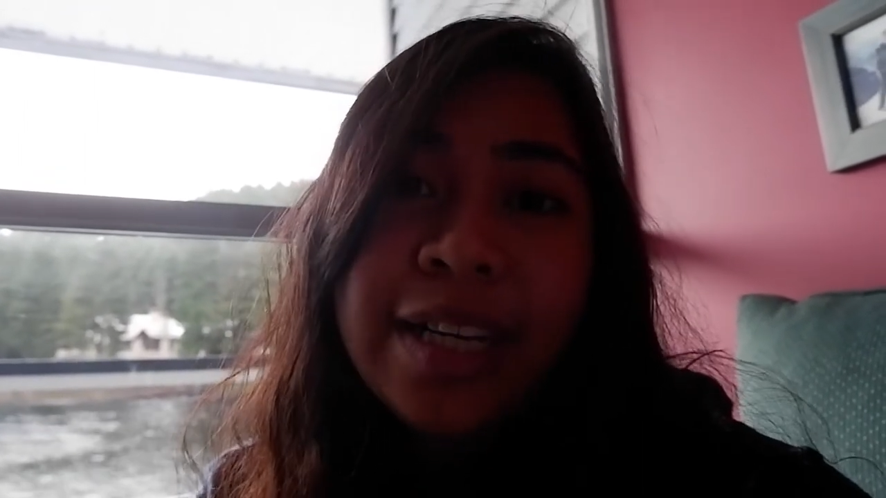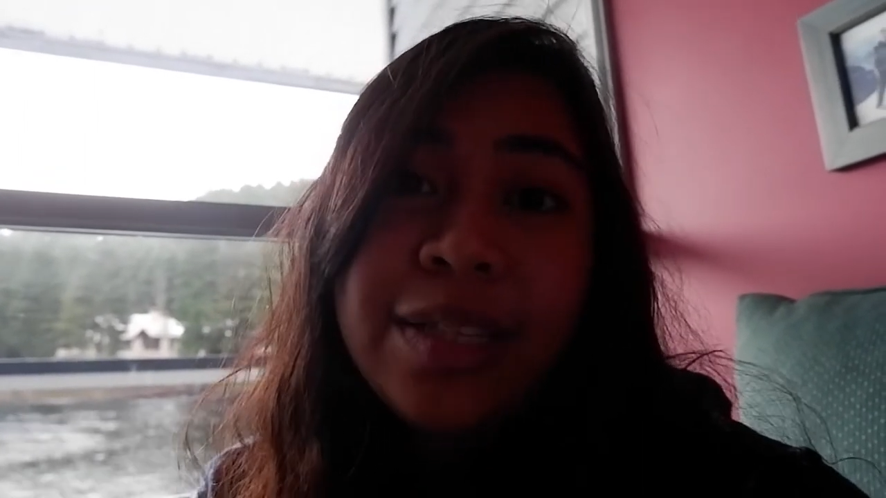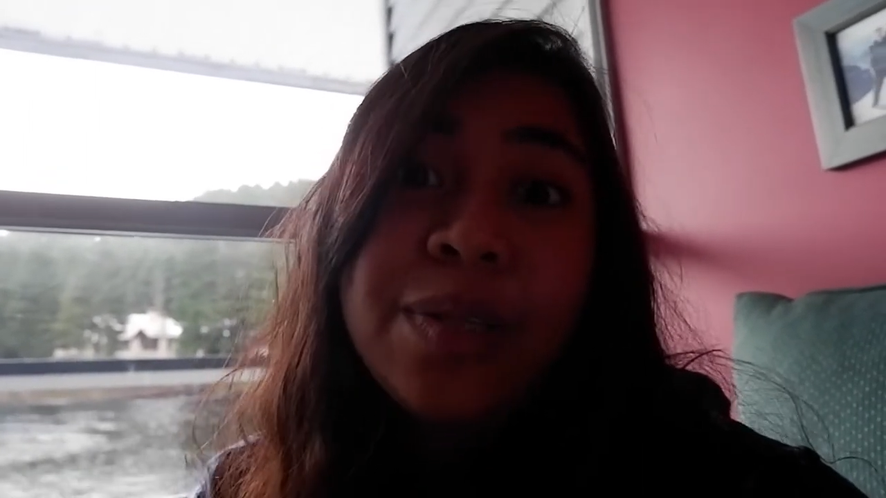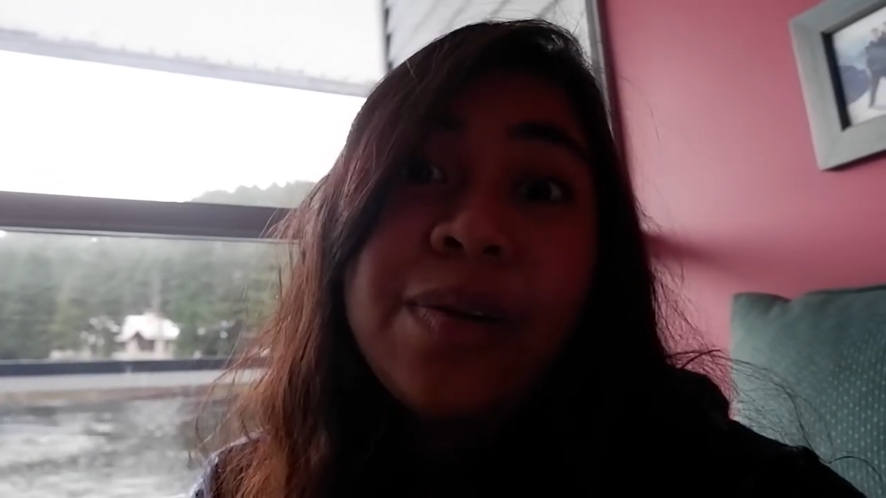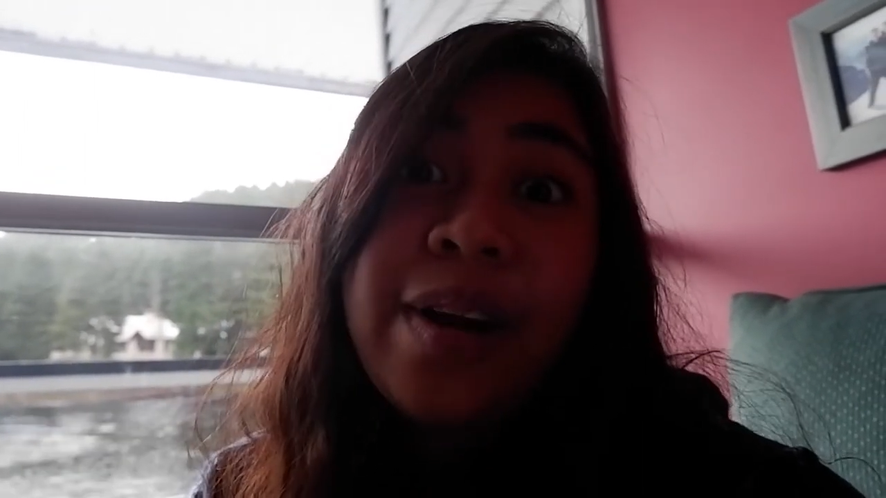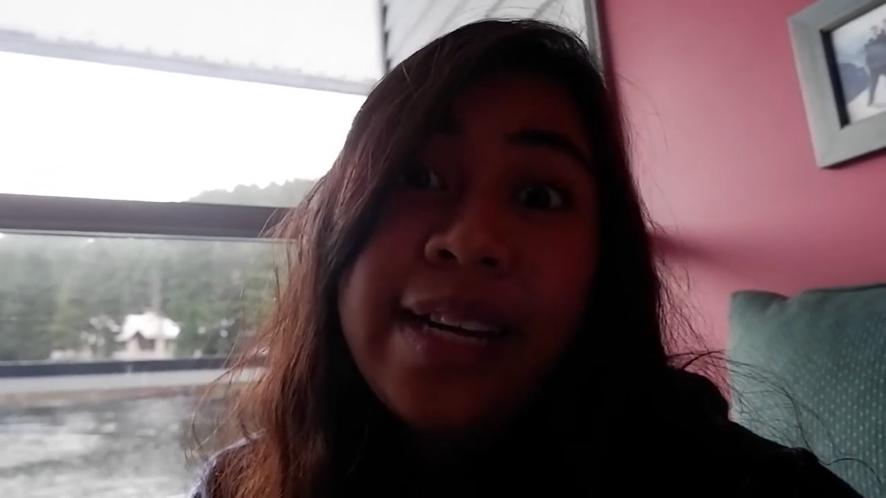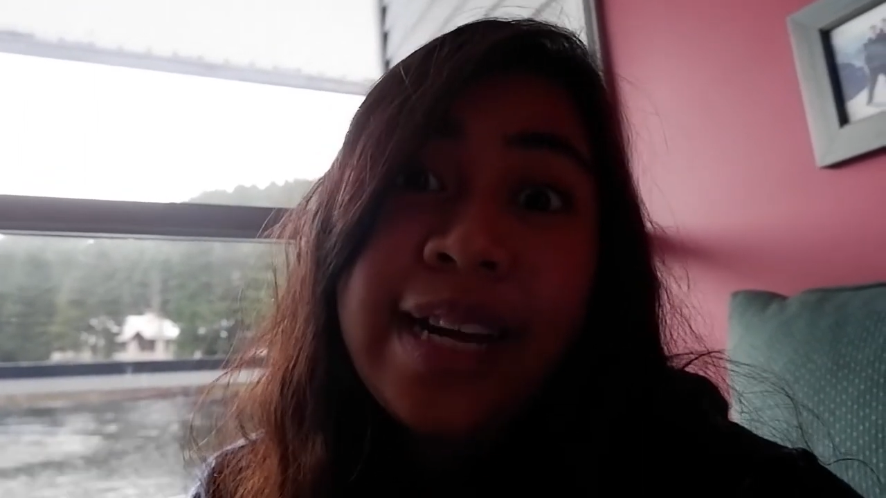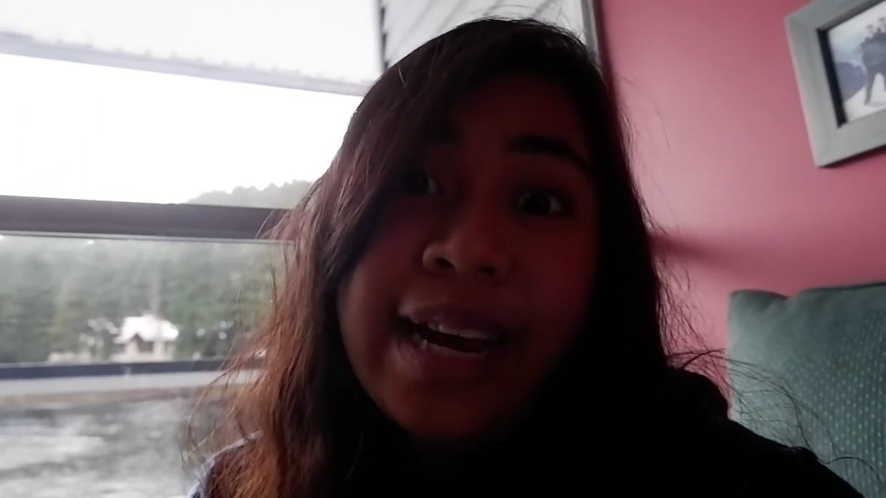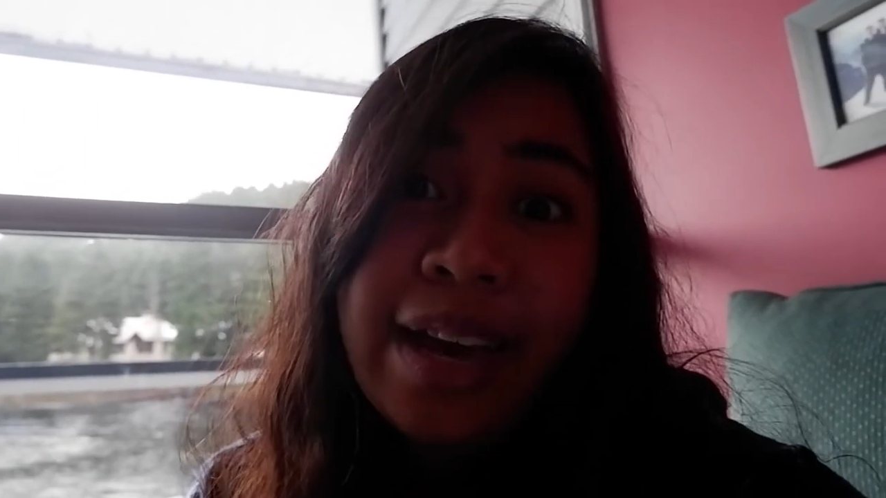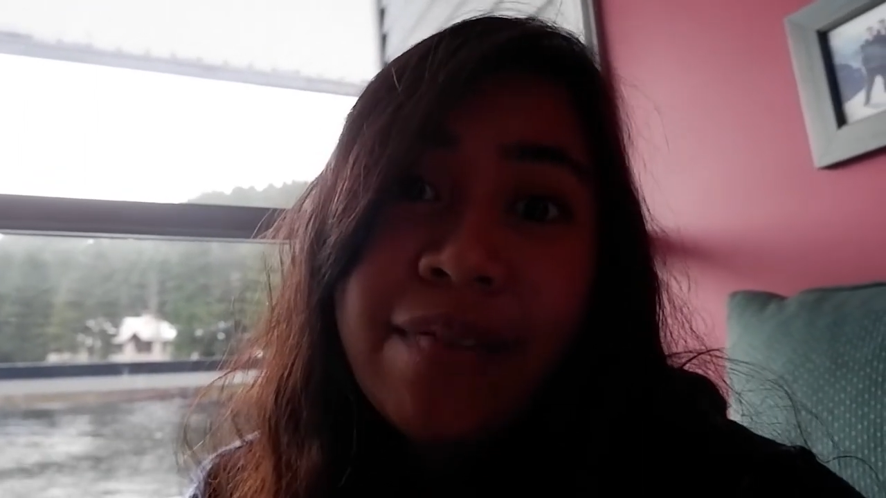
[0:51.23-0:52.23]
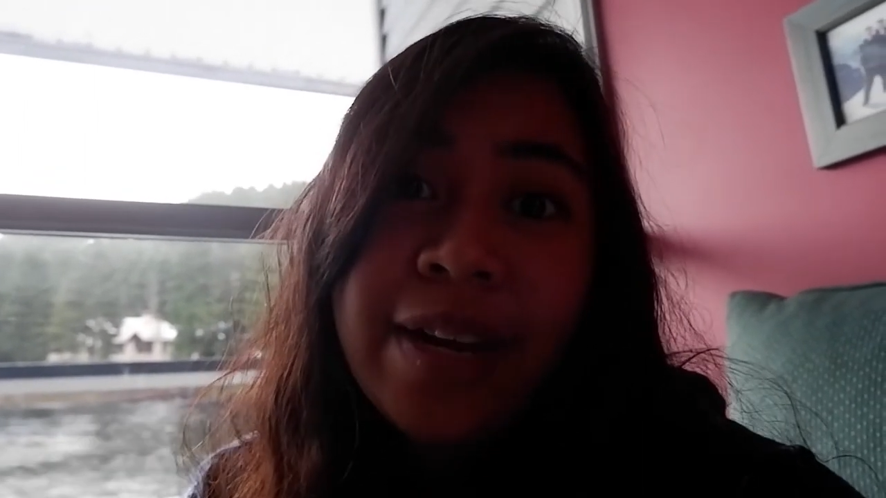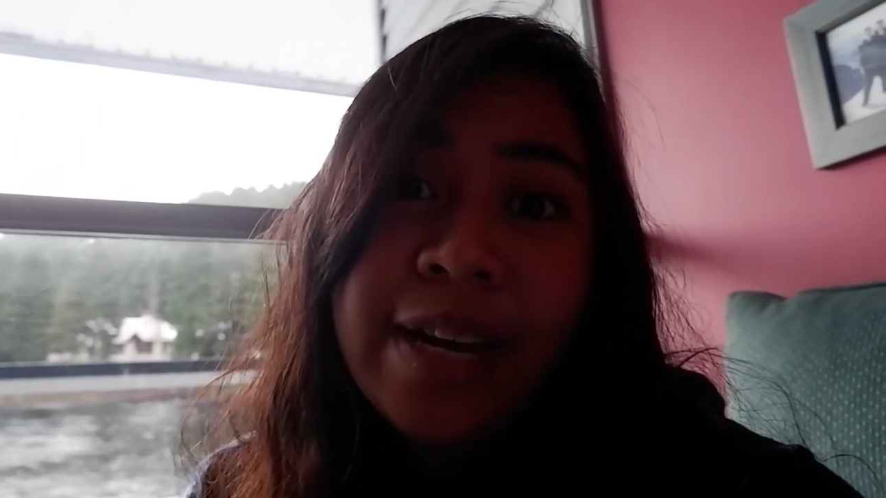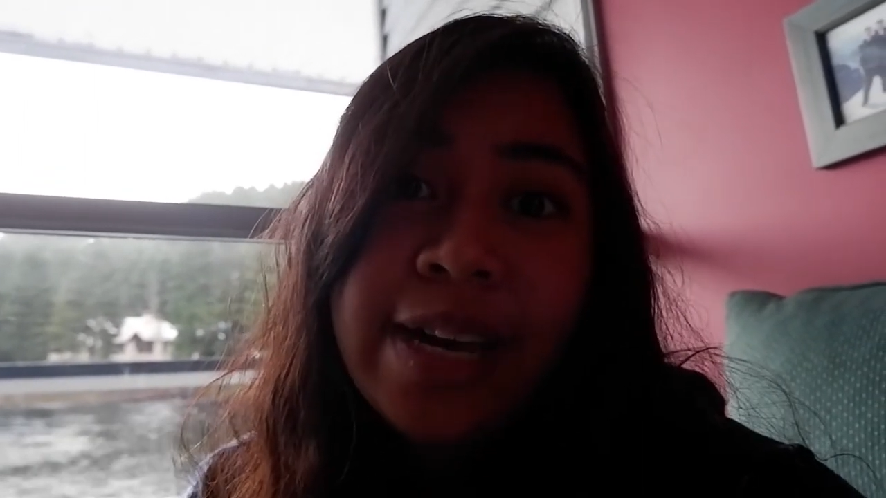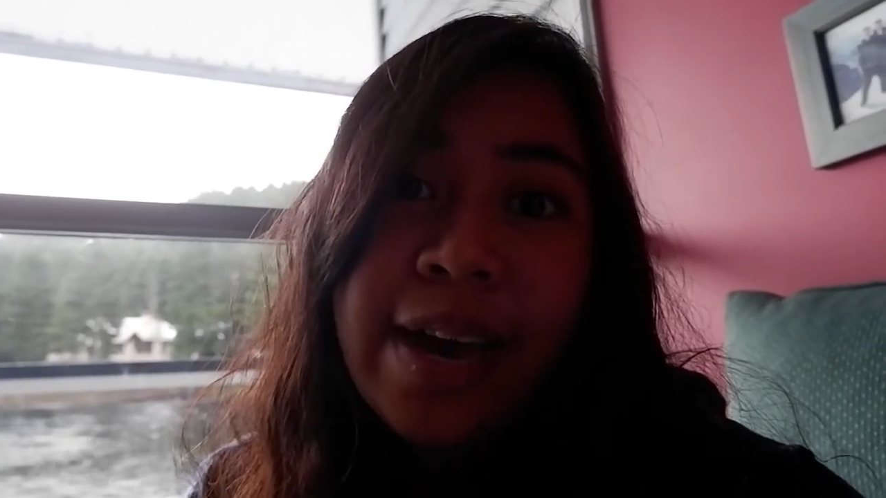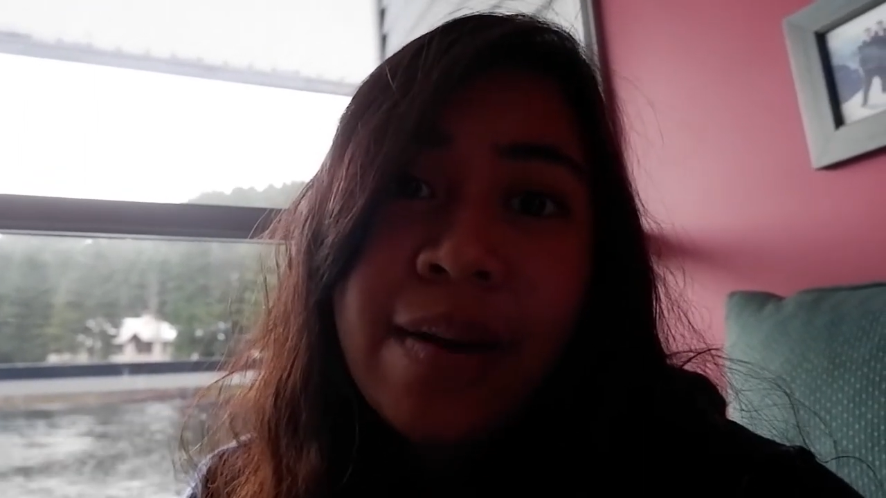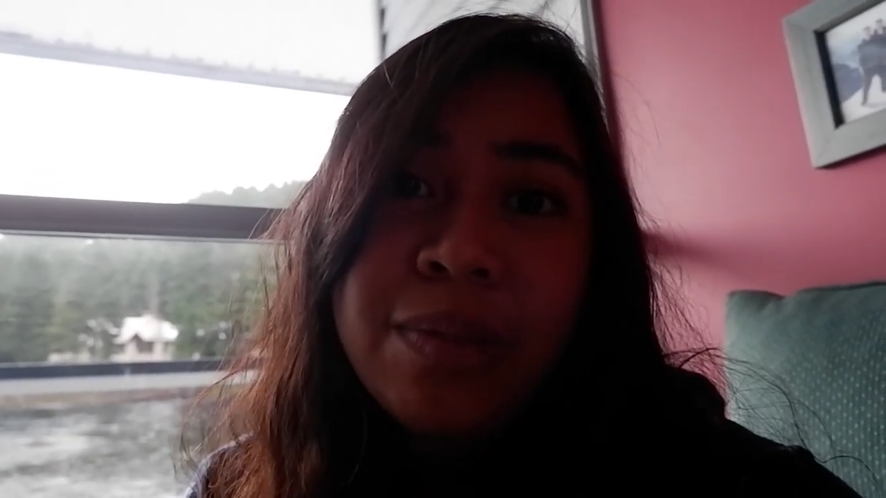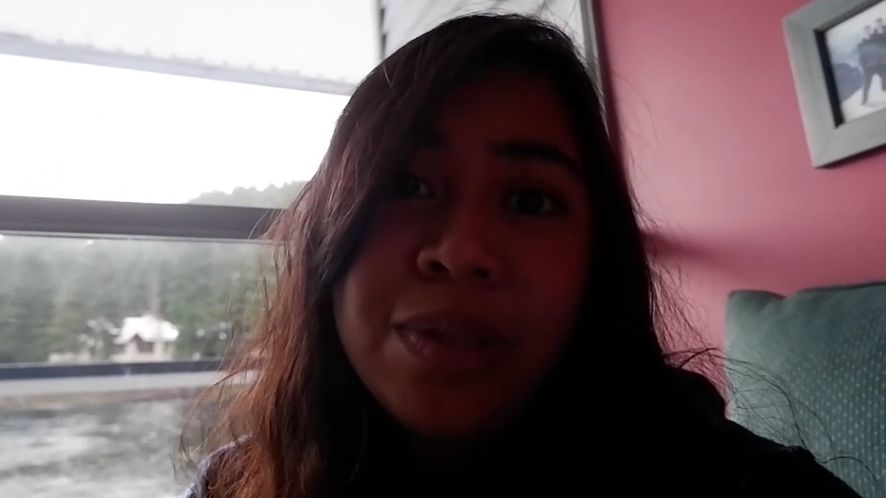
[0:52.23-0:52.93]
It's already 11 a.m.